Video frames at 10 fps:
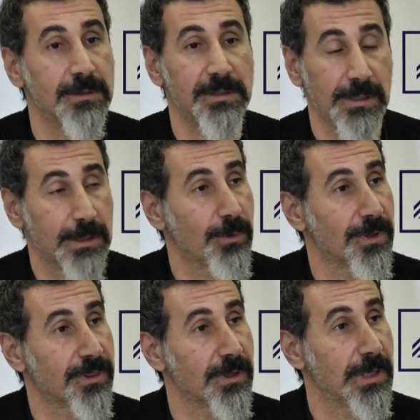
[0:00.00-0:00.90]
dealing
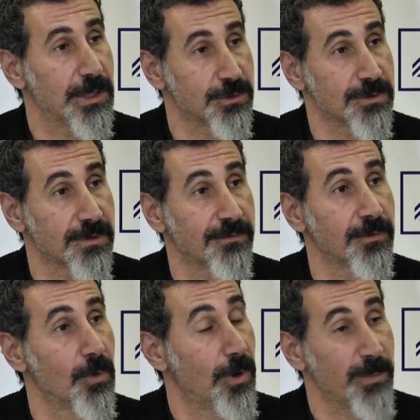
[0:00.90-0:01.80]
with issues of
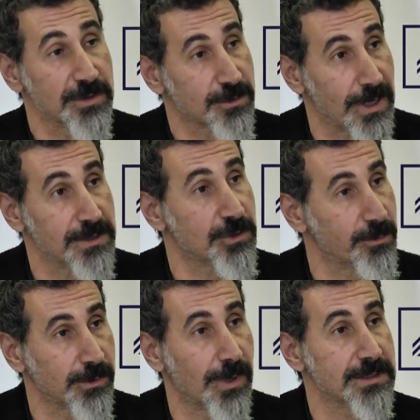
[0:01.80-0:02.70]
women's rights,
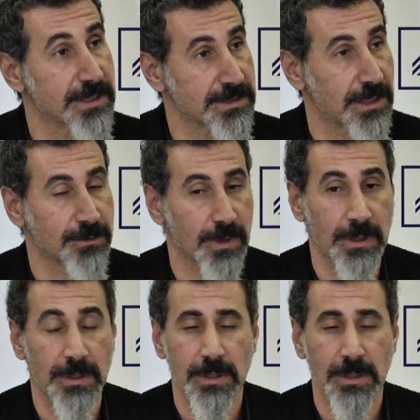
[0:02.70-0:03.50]
human rights, etc.